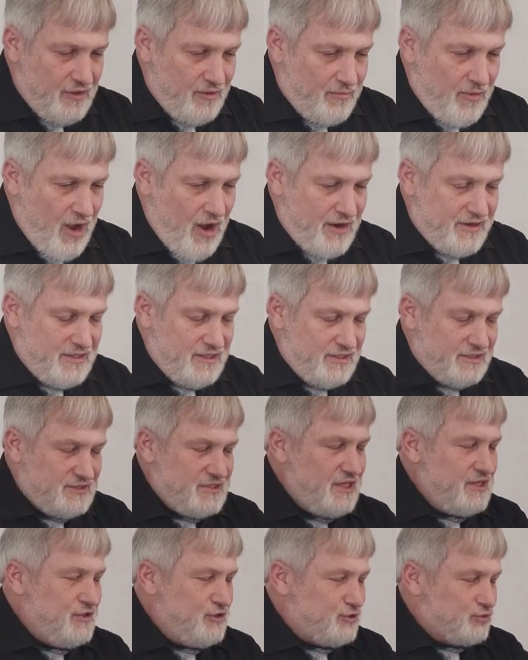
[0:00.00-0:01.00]
the body, and
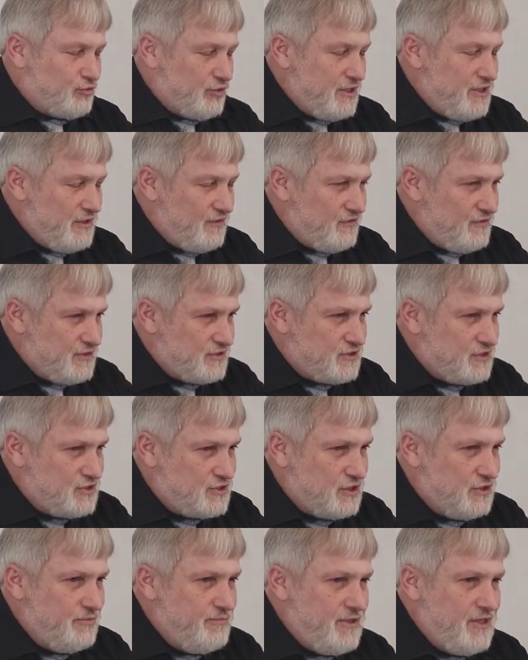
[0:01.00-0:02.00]
take, drink, this is
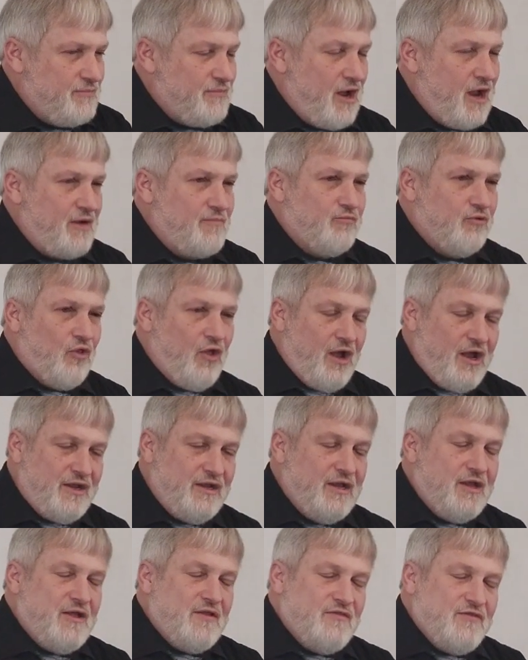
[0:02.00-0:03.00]
going to be my
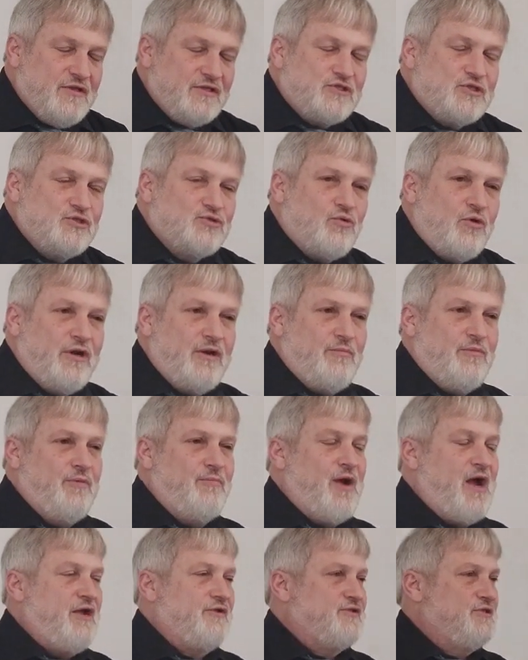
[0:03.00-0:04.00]
blood. This is what I'm
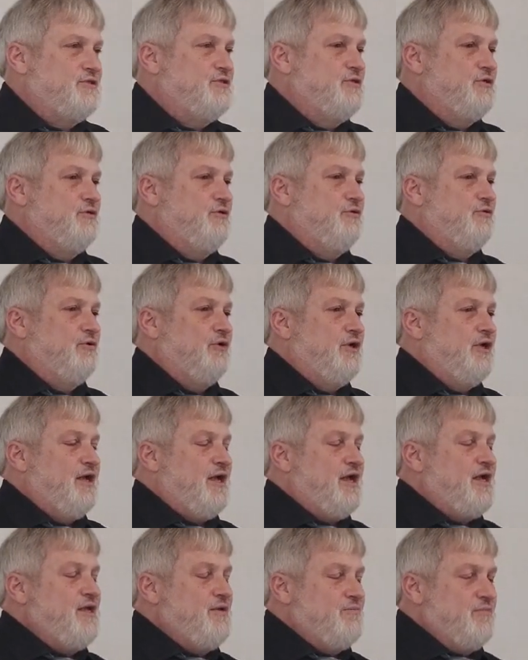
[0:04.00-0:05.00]
about to do.
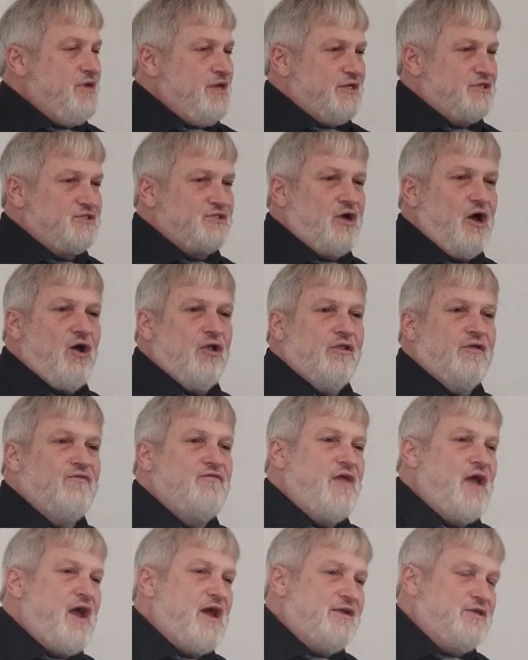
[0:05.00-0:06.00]
He missed all of
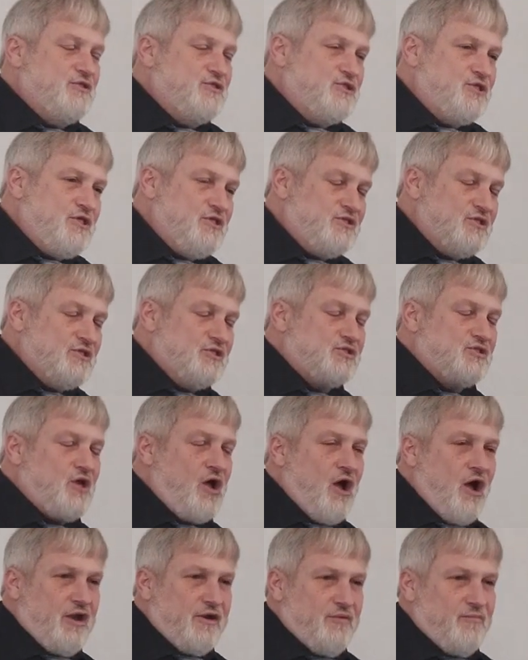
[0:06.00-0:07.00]
that as Jesus
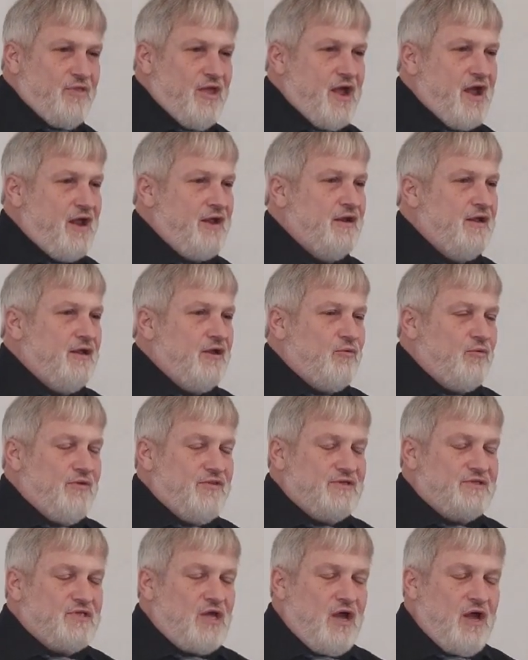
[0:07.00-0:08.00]
taught him that with
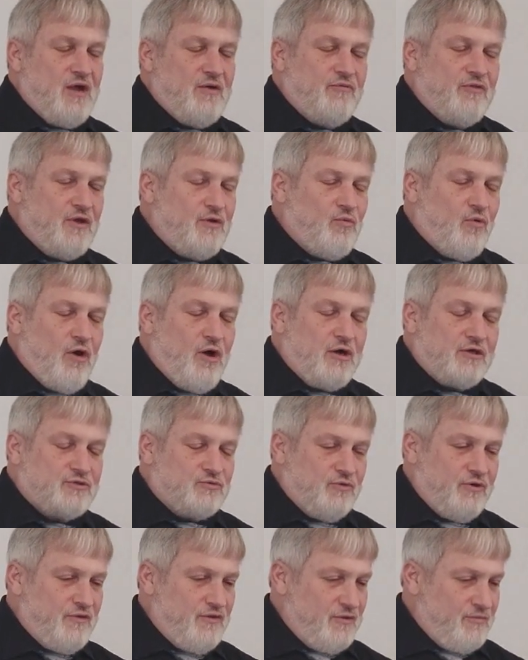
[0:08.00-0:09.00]
the time they walked
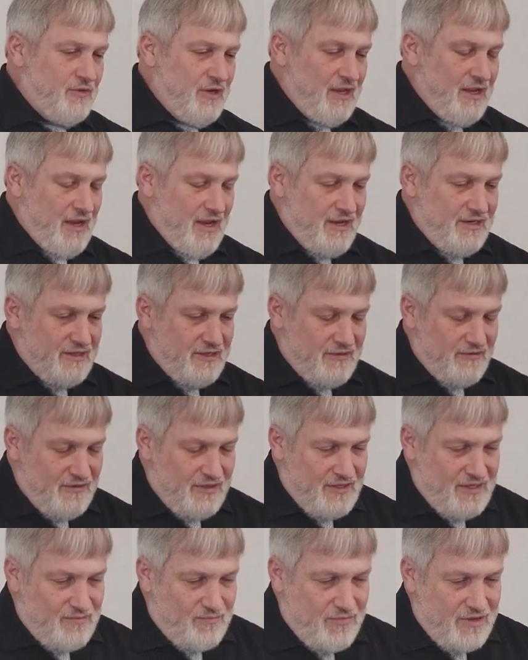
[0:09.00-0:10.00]
with him. And
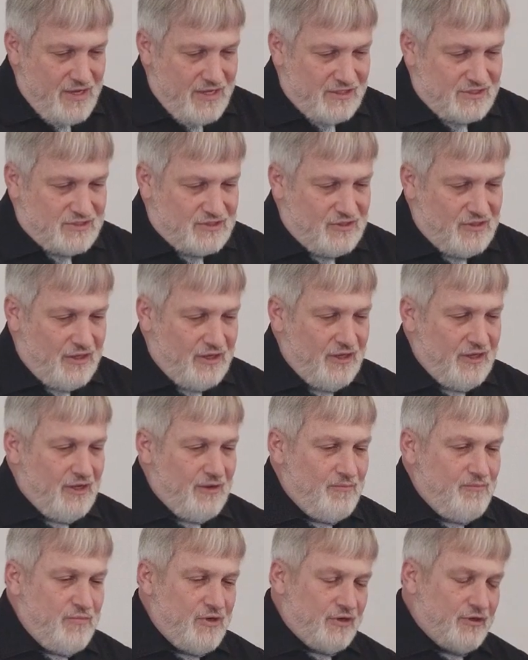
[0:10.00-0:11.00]
he missed the
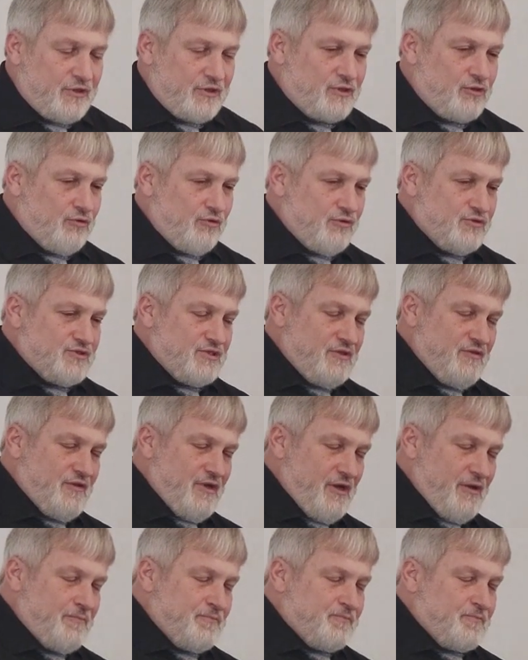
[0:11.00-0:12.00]
miracles and
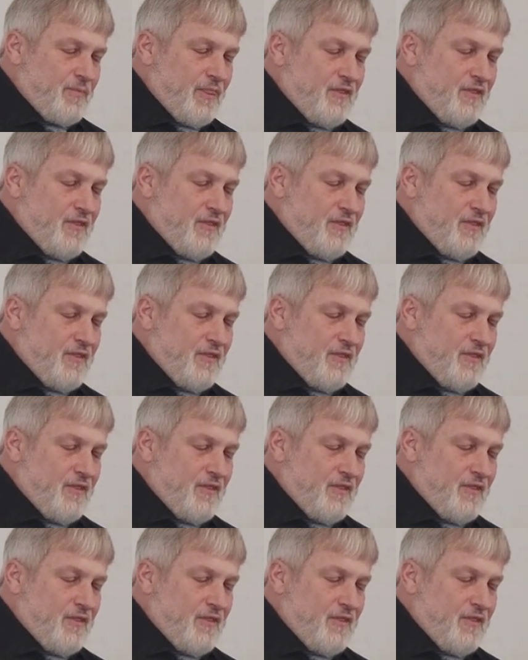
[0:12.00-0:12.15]
the